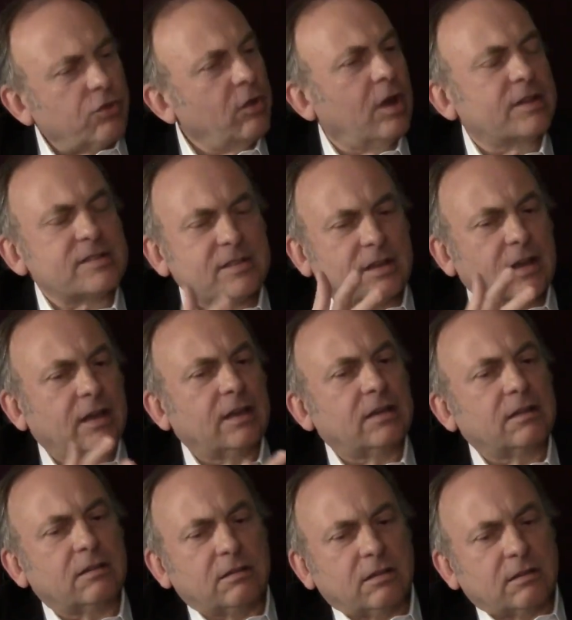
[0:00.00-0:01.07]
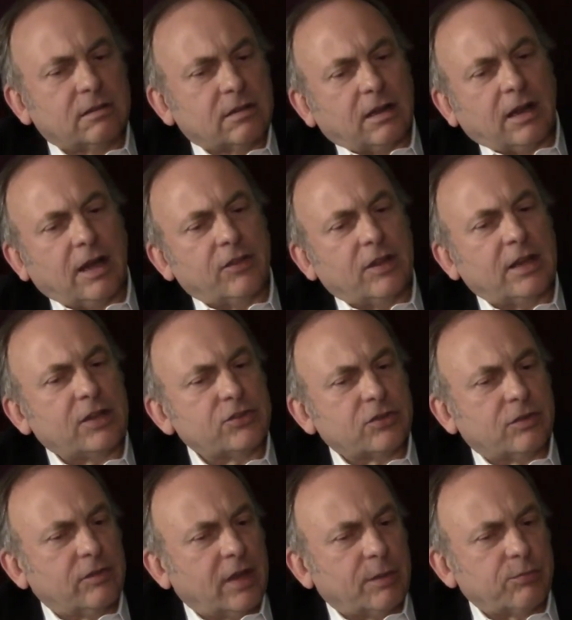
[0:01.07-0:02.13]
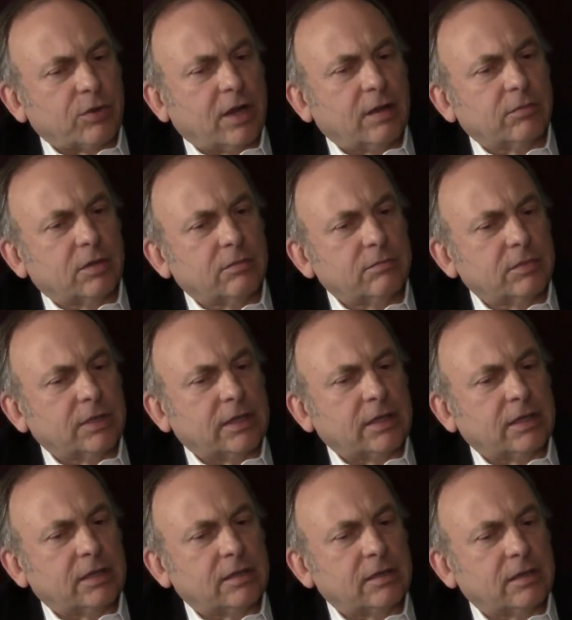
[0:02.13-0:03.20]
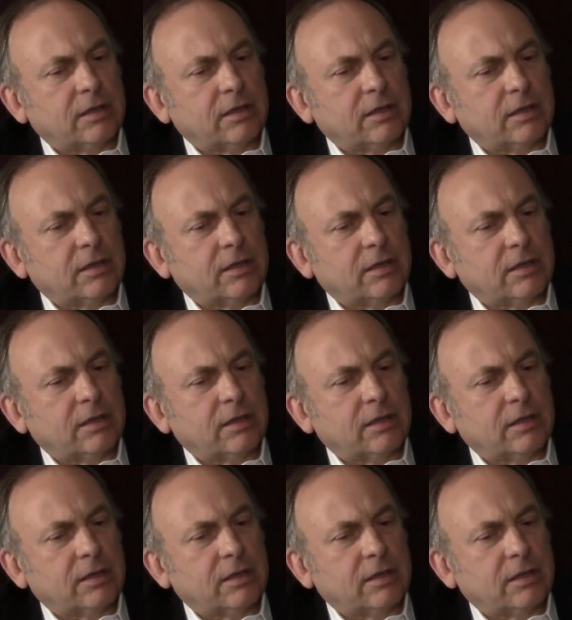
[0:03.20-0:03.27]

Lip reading: thoughts on the nature of that problem and